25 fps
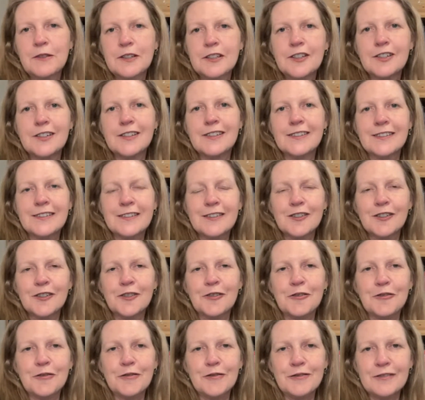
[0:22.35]
which is
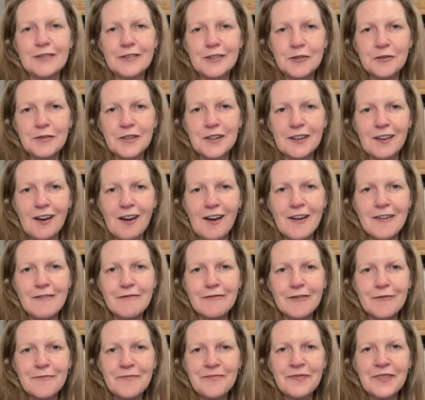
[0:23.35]
to do a
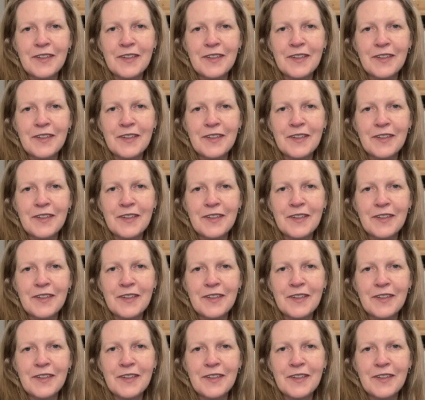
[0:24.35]
live